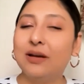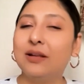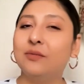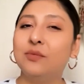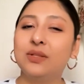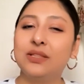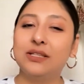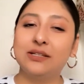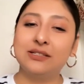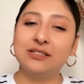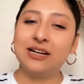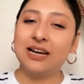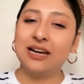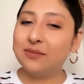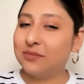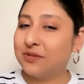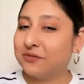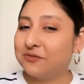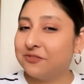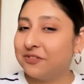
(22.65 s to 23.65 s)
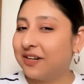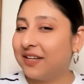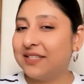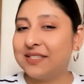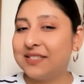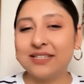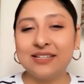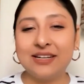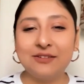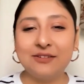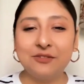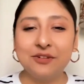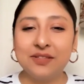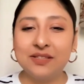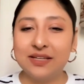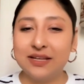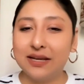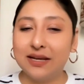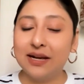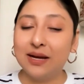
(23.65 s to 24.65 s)
and with the time difference and
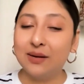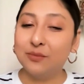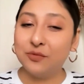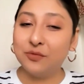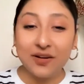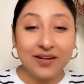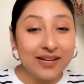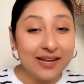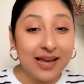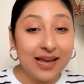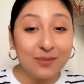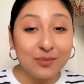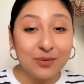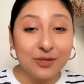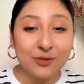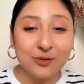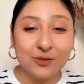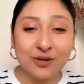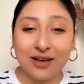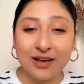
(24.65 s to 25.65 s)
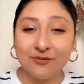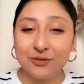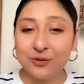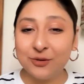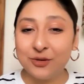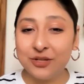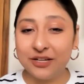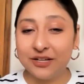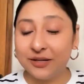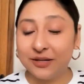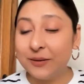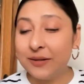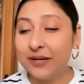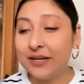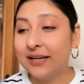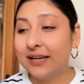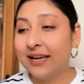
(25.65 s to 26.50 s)
everything, I'm really happy to have you here.